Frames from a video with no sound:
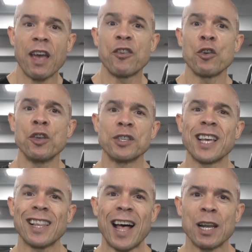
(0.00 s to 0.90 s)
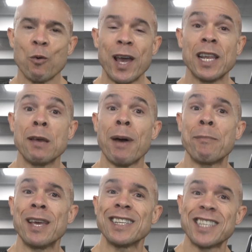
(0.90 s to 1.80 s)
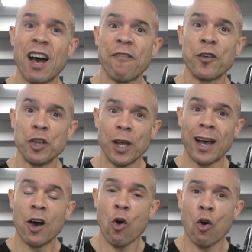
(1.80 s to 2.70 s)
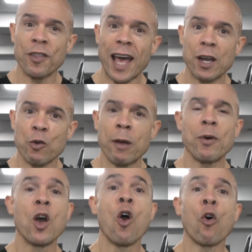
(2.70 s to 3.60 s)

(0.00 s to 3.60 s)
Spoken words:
If you're using a lot of weight, it might be tough for you to hold that grip,